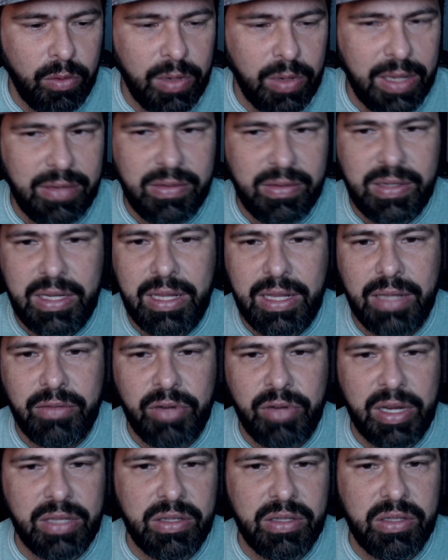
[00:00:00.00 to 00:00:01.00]
see the
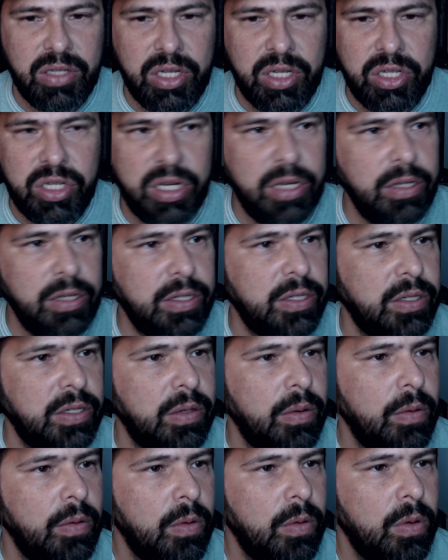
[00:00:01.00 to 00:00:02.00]
transitions.
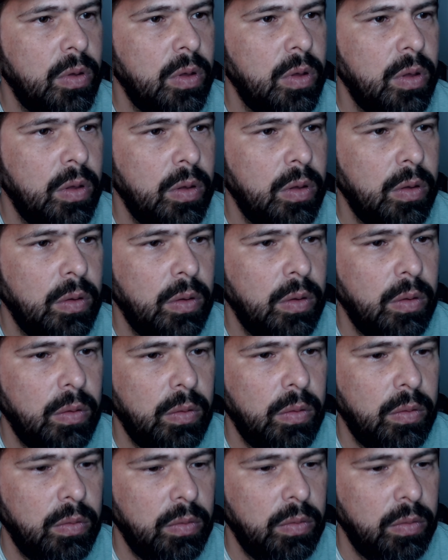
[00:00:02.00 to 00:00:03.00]

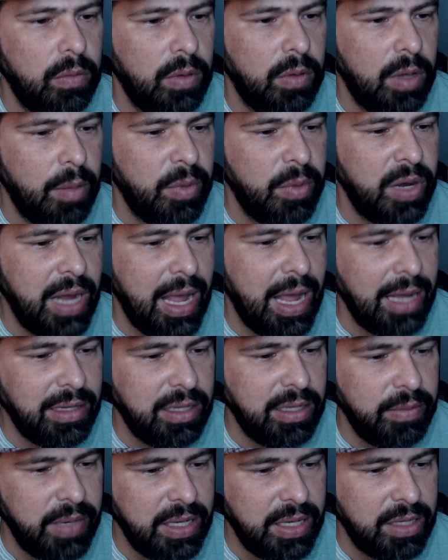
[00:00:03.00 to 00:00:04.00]
I'm gonna
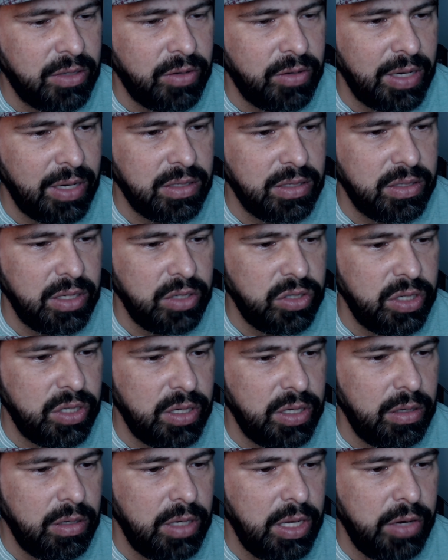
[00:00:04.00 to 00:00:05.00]
activate
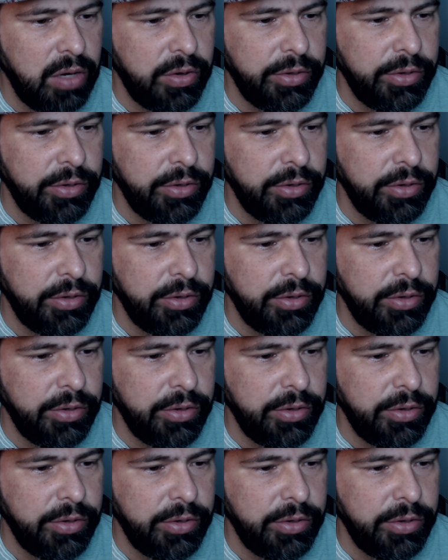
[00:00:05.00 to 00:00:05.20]
transition here.